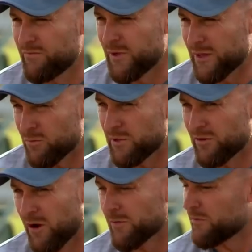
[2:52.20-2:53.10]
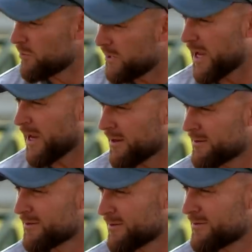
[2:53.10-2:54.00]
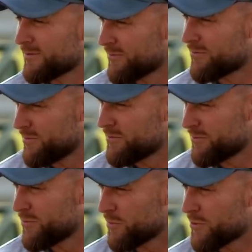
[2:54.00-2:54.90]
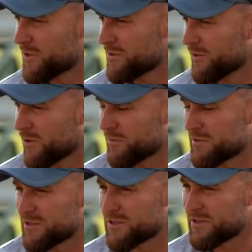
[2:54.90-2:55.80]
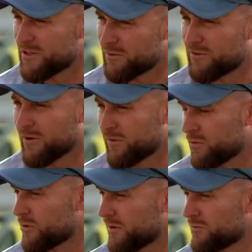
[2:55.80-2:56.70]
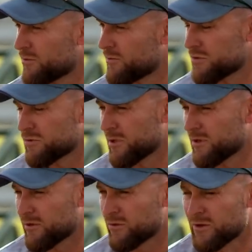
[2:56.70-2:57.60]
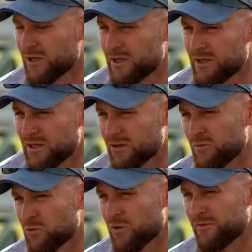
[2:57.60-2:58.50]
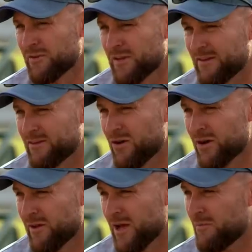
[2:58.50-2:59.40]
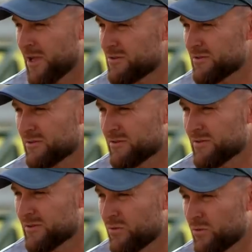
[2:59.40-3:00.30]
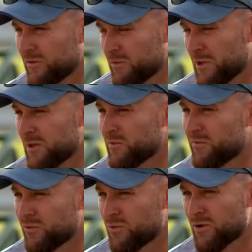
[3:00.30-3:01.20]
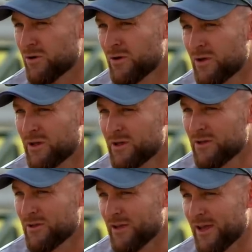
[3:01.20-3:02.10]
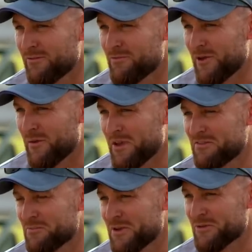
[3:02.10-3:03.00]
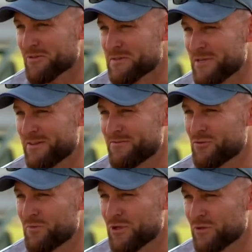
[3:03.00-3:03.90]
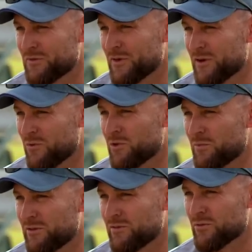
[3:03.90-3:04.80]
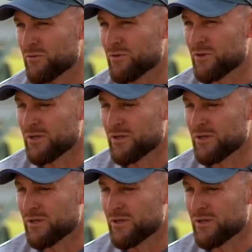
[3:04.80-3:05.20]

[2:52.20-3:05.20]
there'll be times where we can put pressure on the opposition. There'll be times where we'll have to absorb it a little more often. That's kind of our mantra. What's been before, you have a massive amount of respect for, but you also don't want to be too